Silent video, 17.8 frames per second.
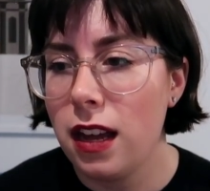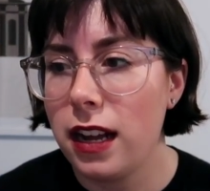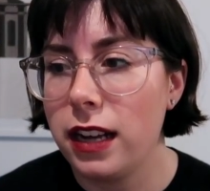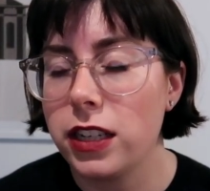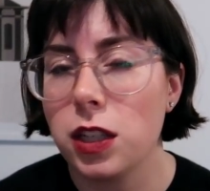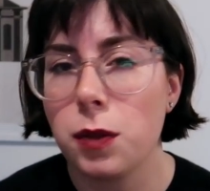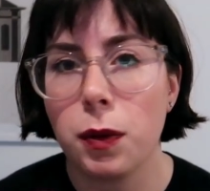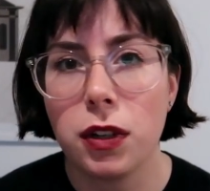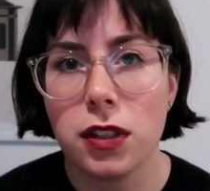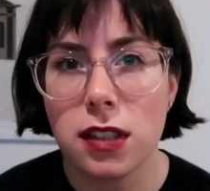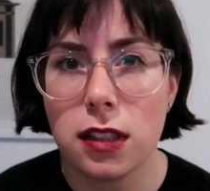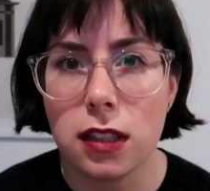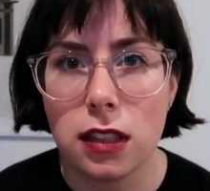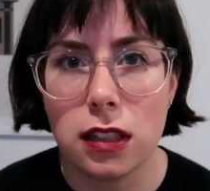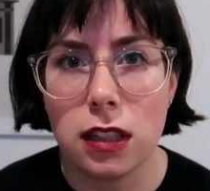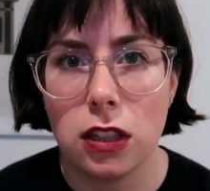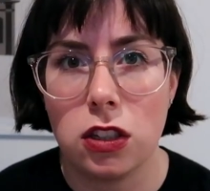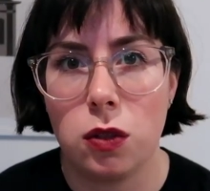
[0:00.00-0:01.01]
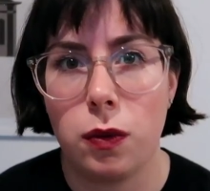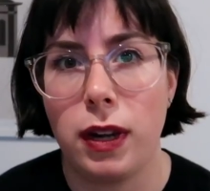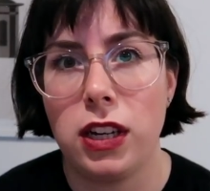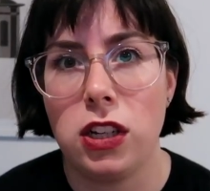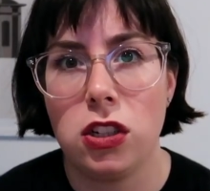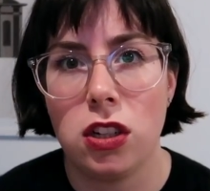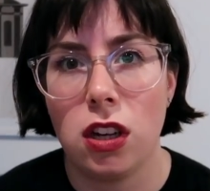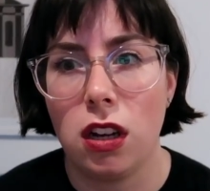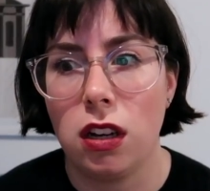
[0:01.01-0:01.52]
And just because of the
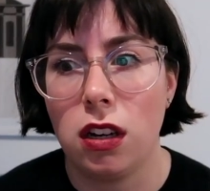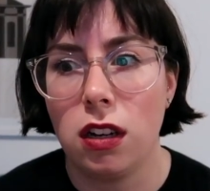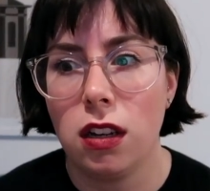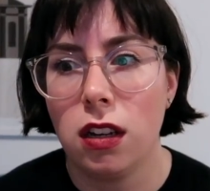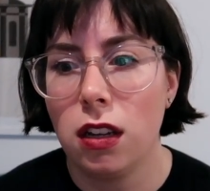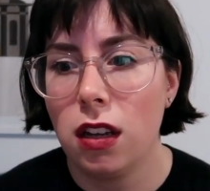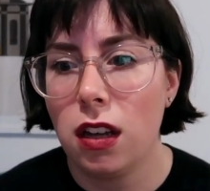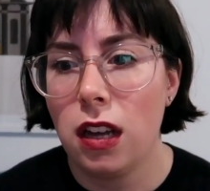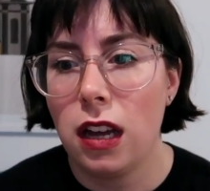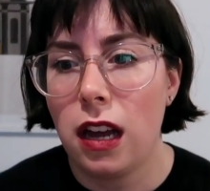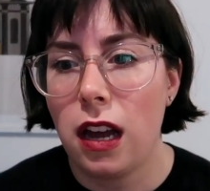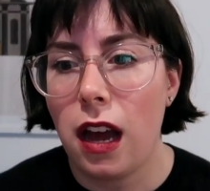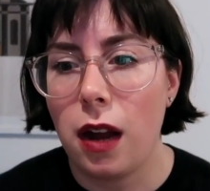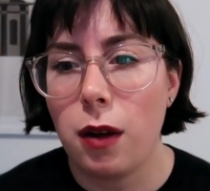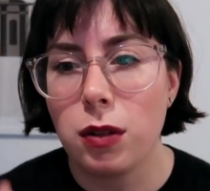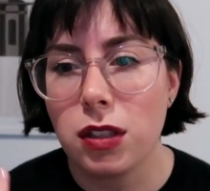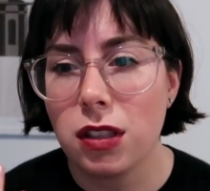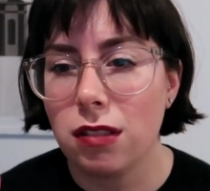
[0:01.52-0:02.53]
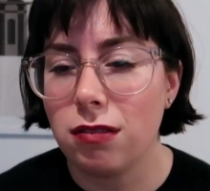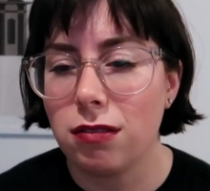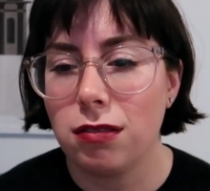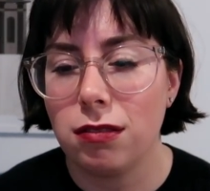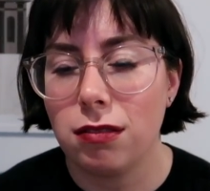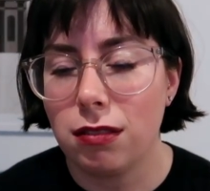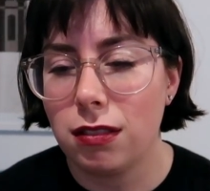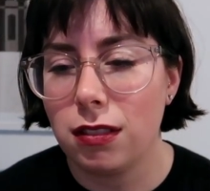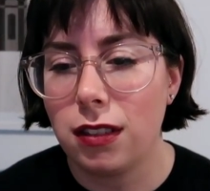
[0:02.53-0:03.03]
situation, I wasn't
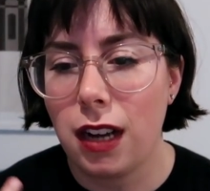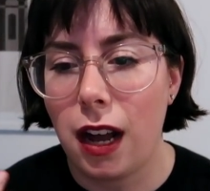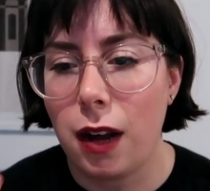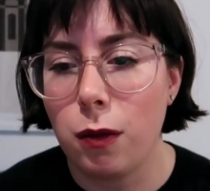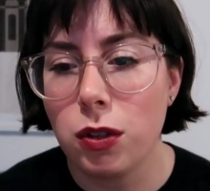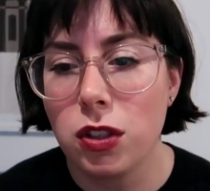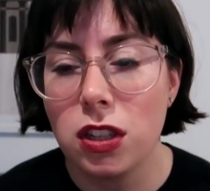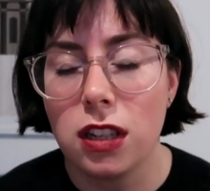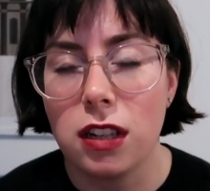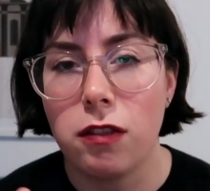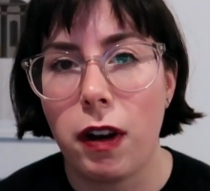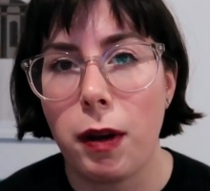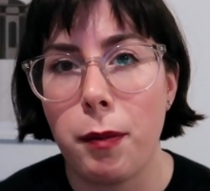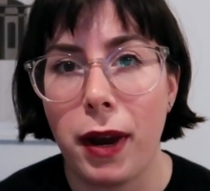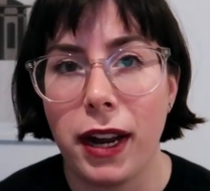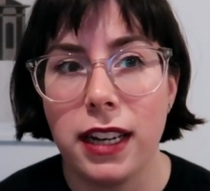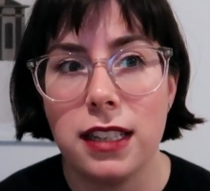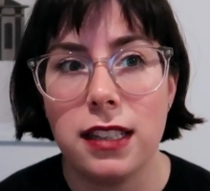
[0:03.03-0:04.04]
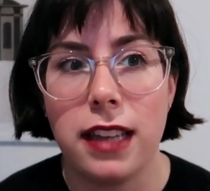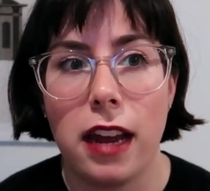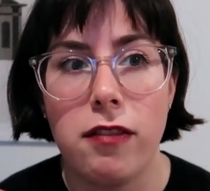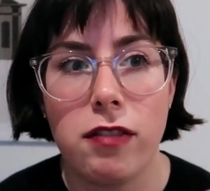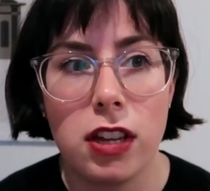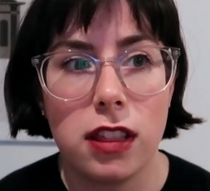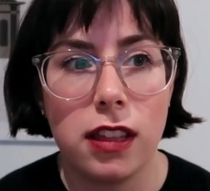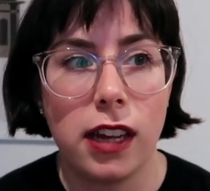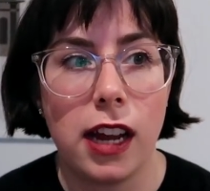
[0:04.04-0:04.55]
in the right mindset.
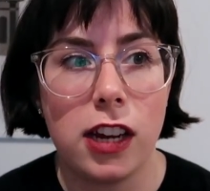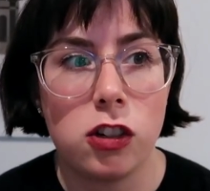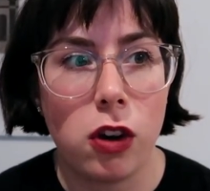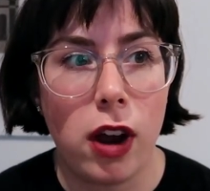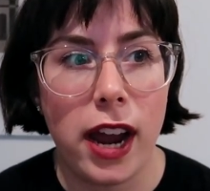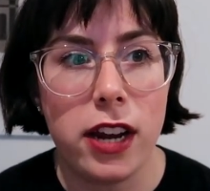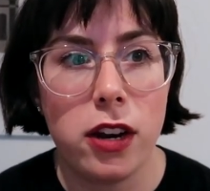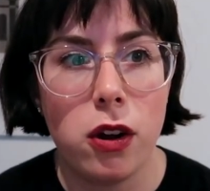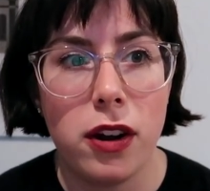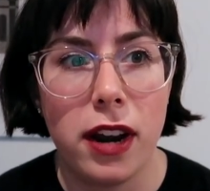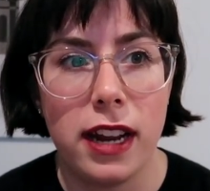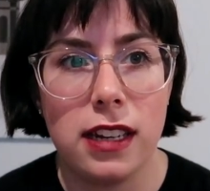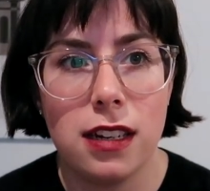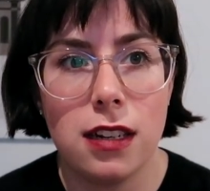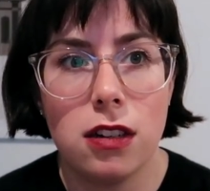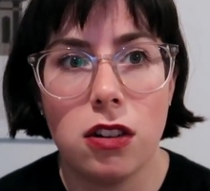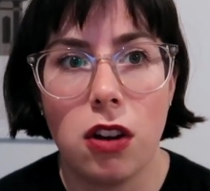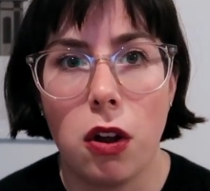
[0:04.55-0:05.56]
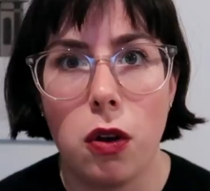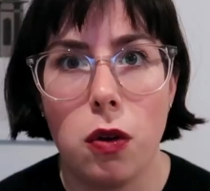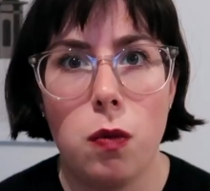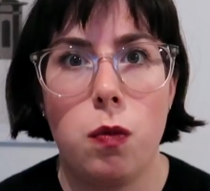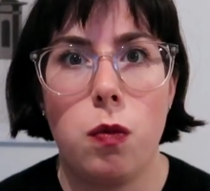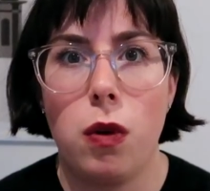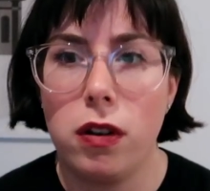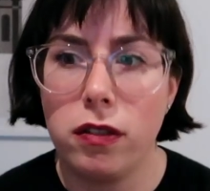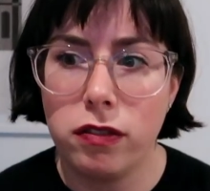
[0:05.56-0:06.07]
Everything I tried on, I didn't know
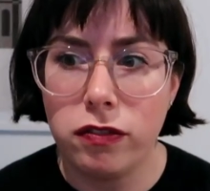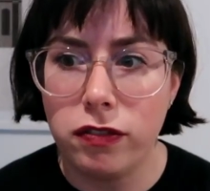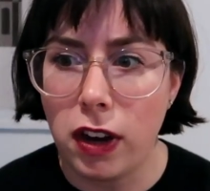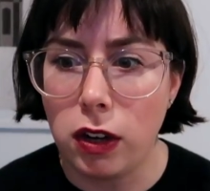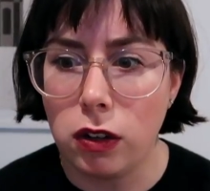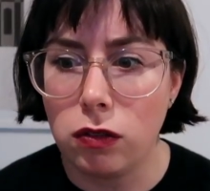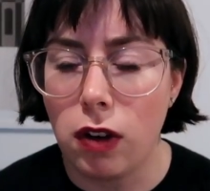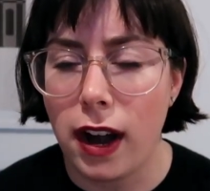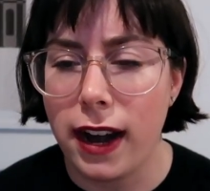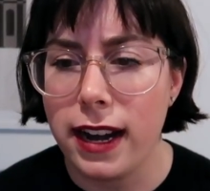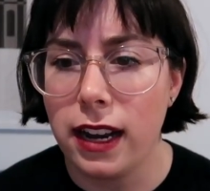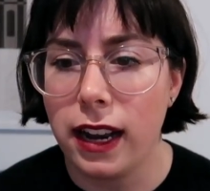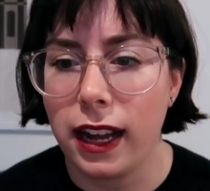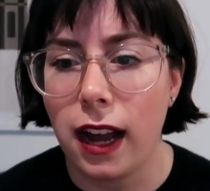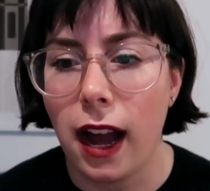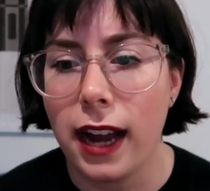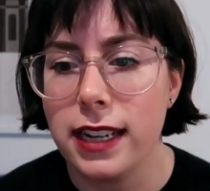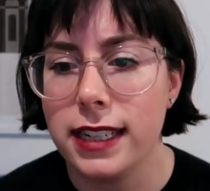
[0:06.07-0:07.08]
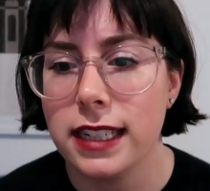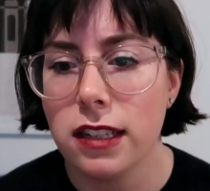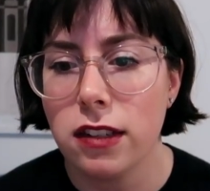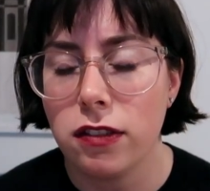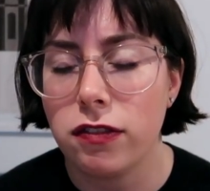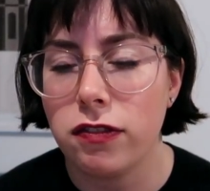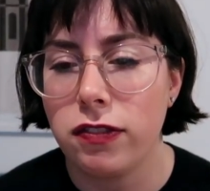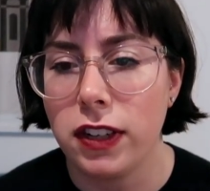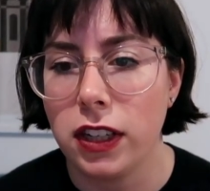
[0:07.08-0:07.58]
what felt right. Like, I
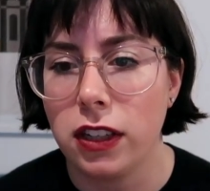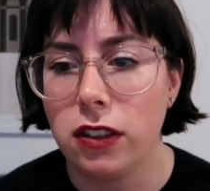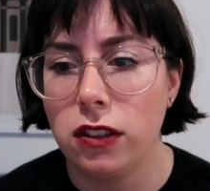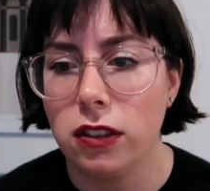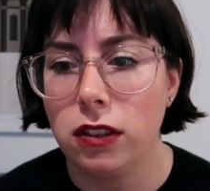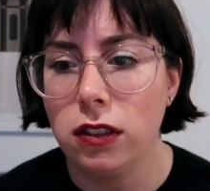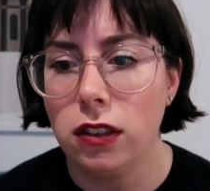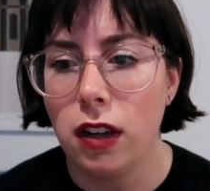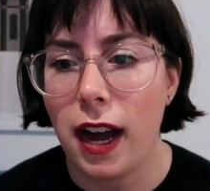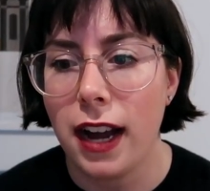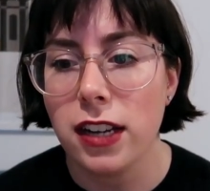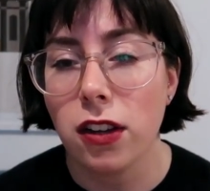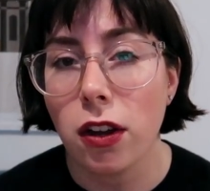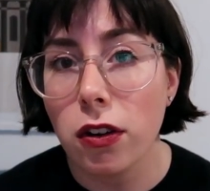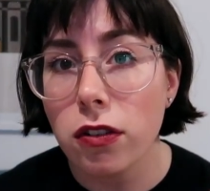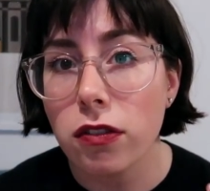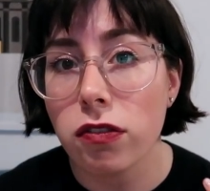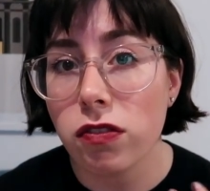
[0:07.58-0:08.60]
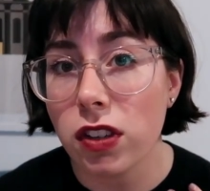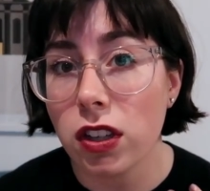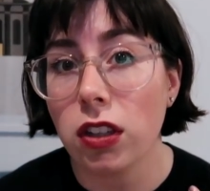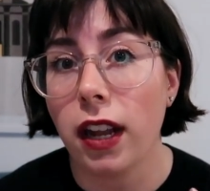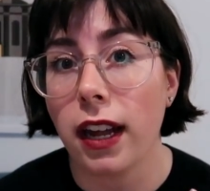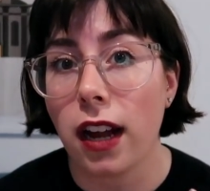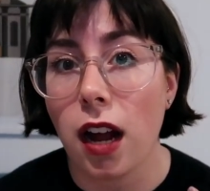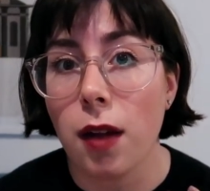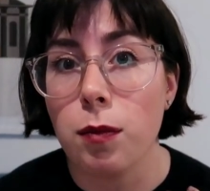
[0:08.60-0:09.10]
don't feel
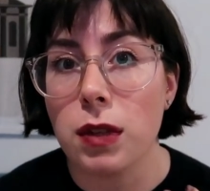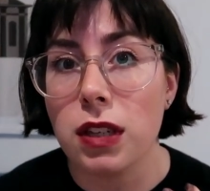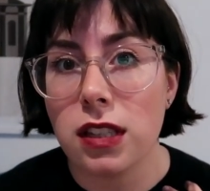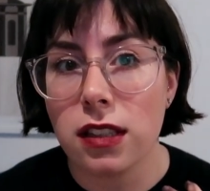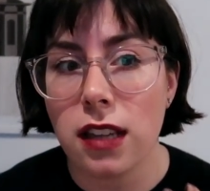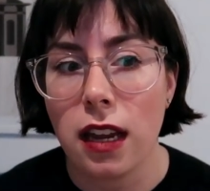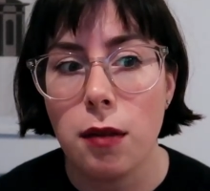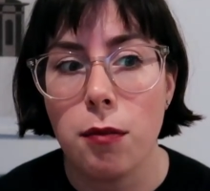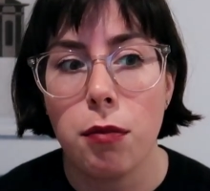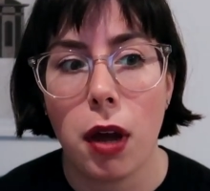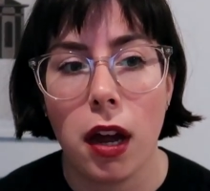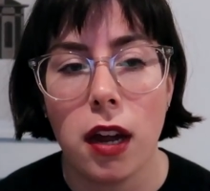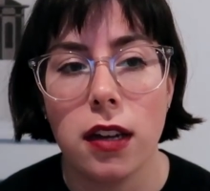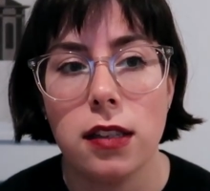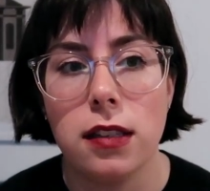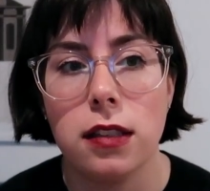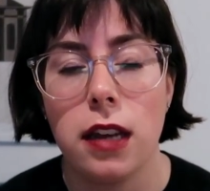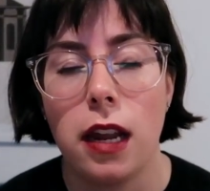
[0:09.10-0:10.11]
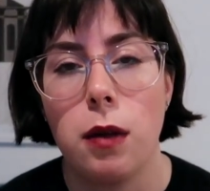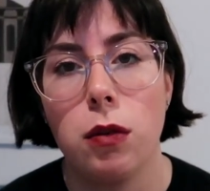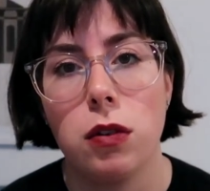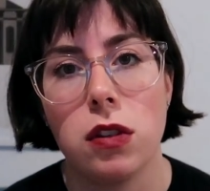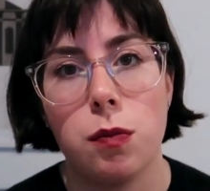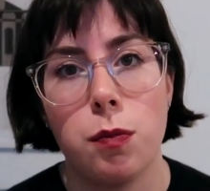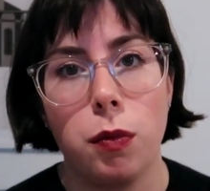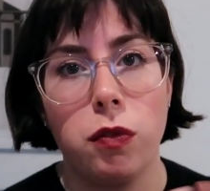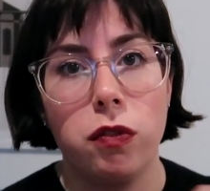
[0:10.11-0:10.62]
like I'm the same person I
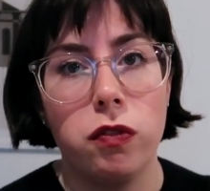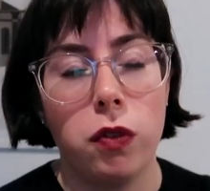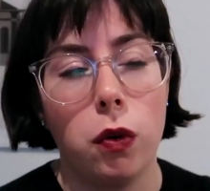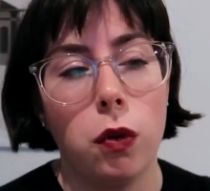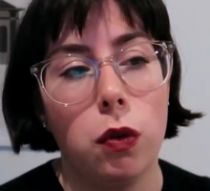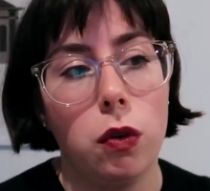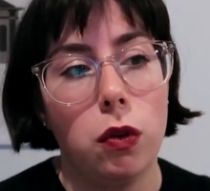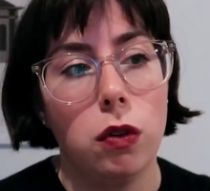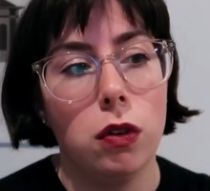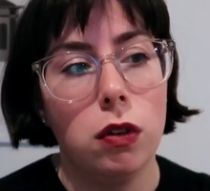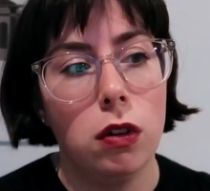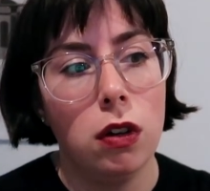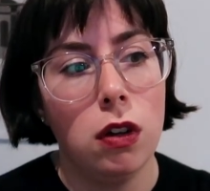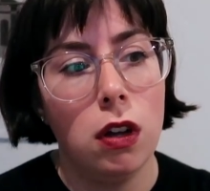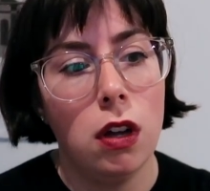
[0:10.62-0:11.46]
was before